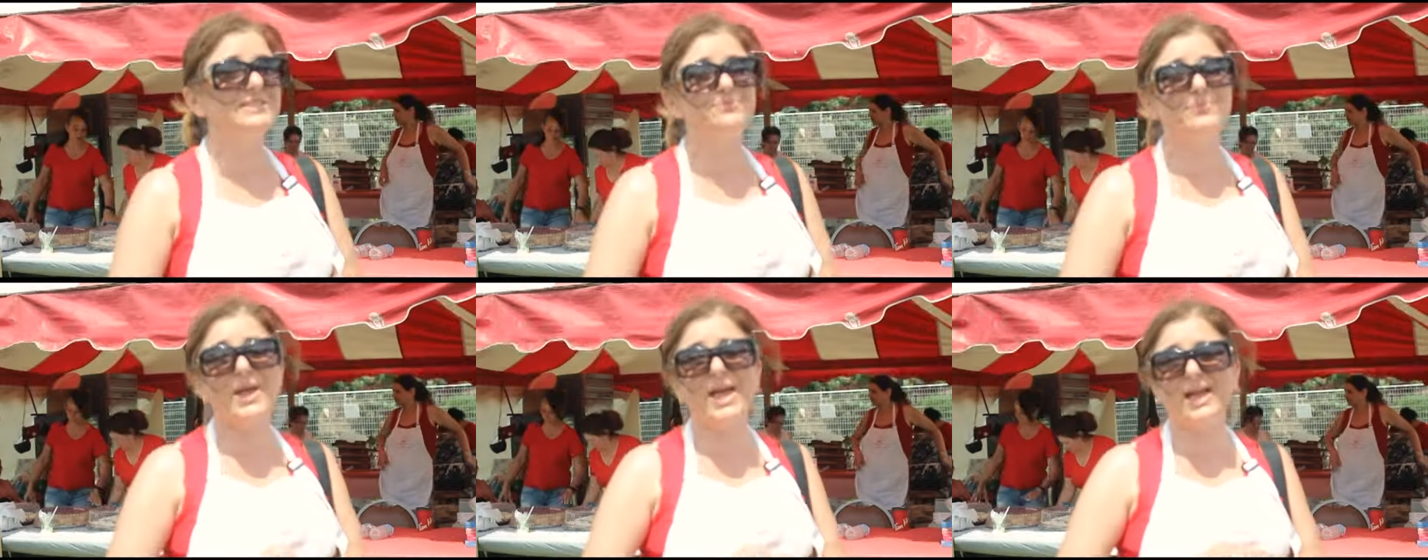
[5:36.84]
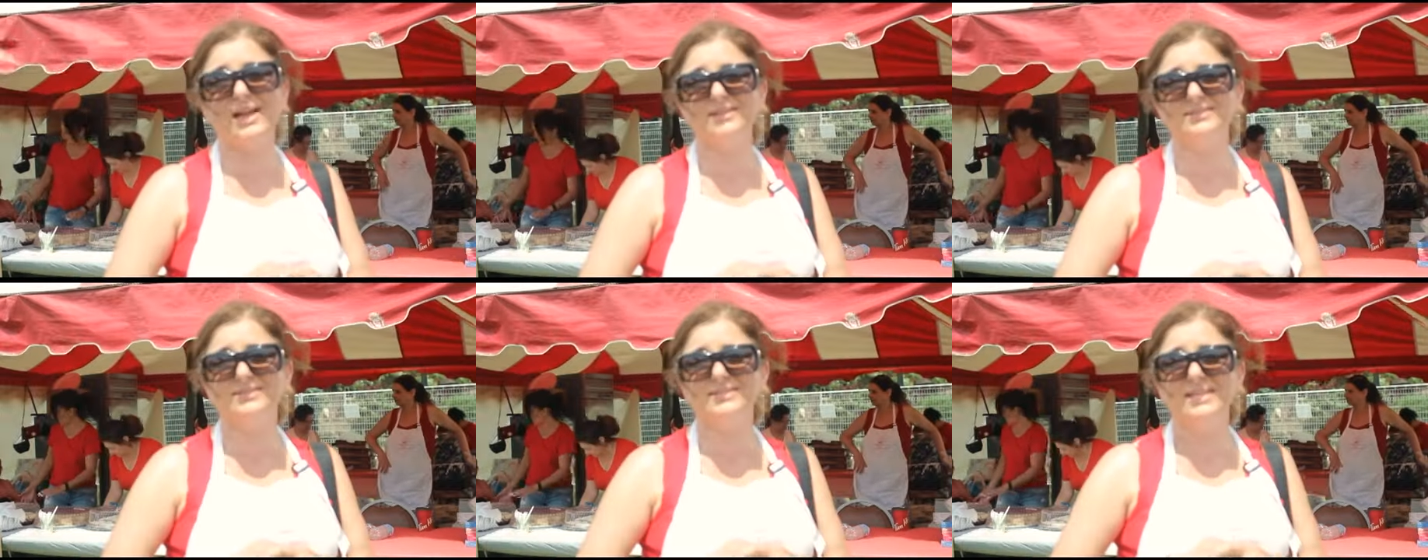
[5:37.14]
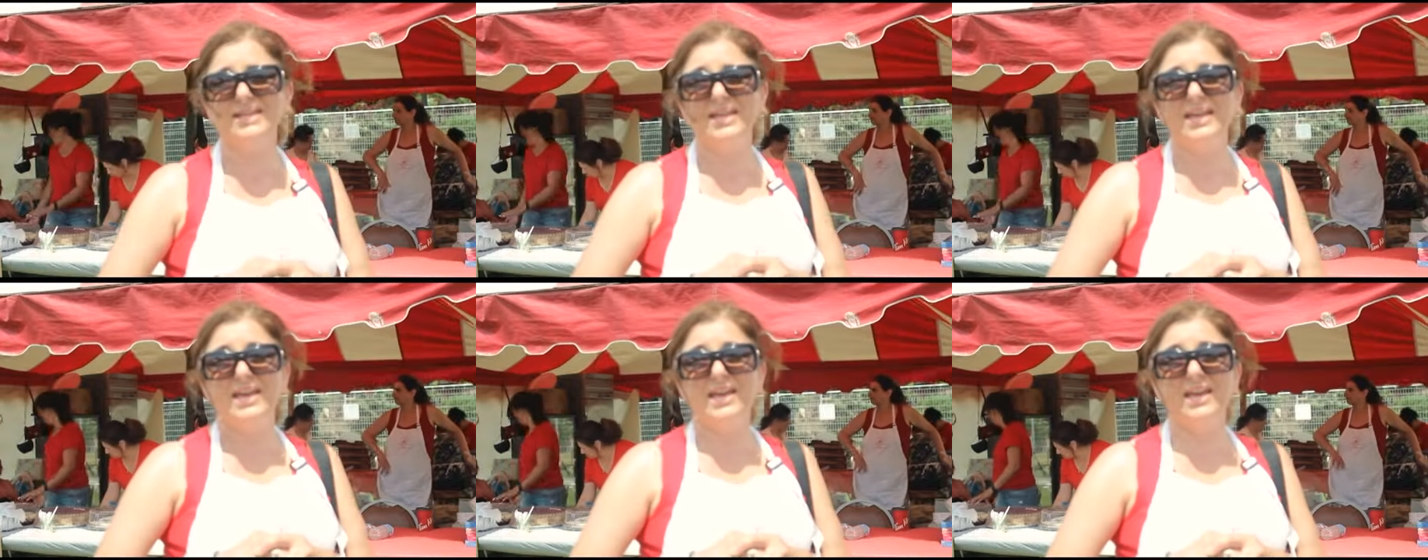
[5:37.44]
respect,
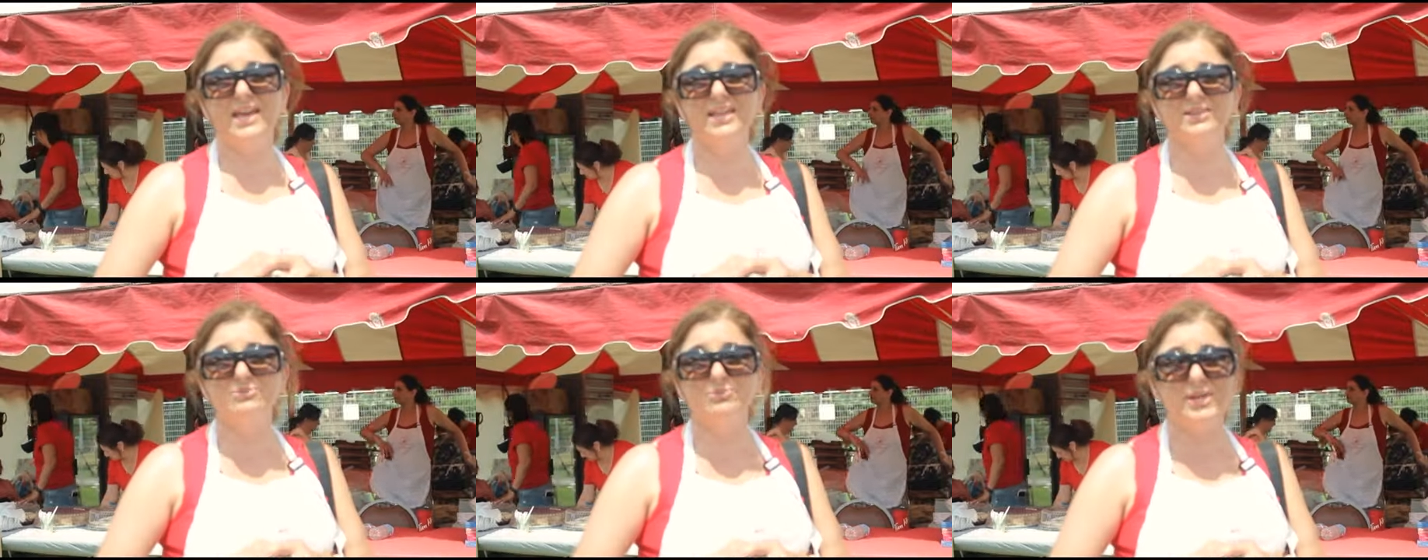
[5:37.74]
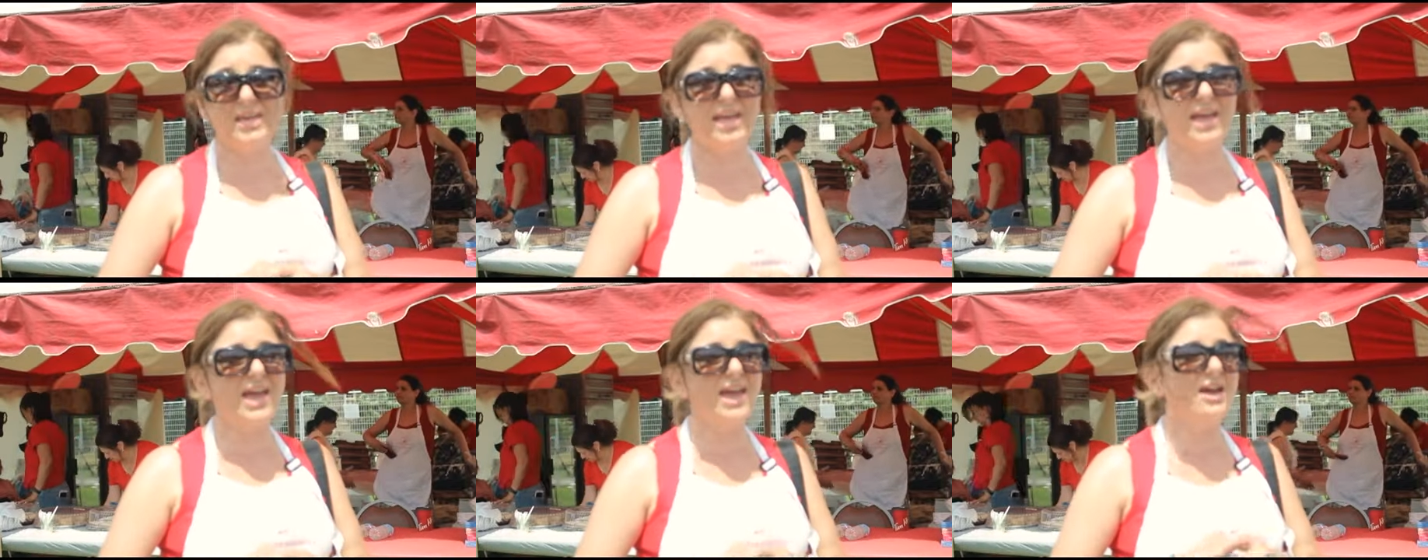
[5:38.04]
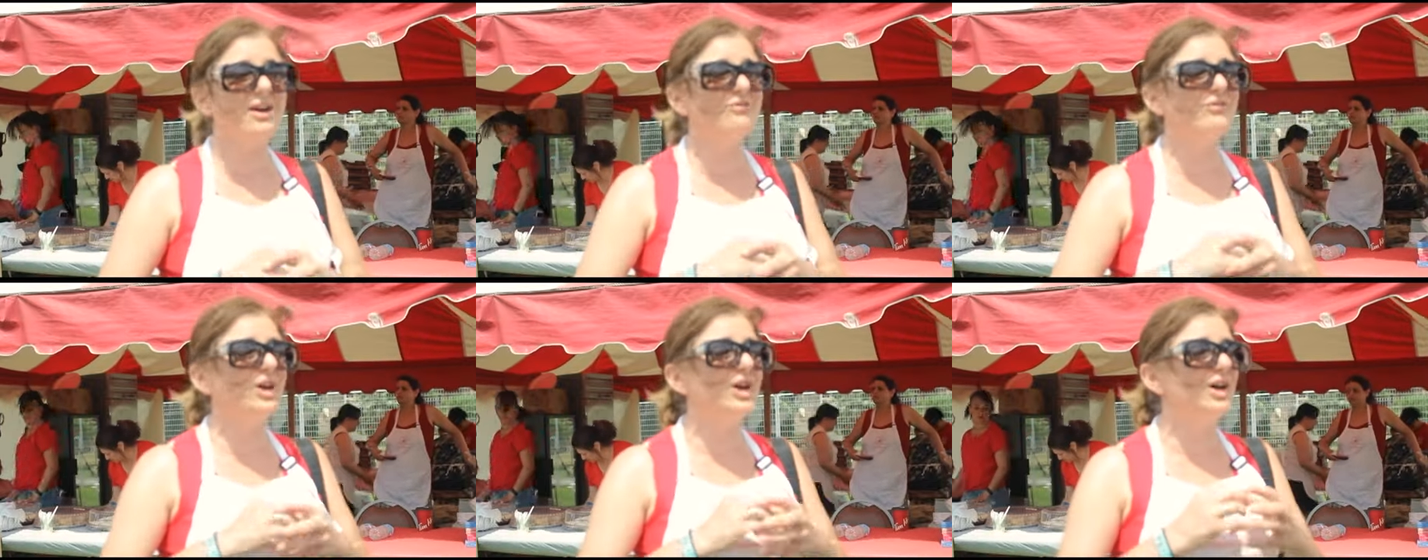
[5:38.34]
and we have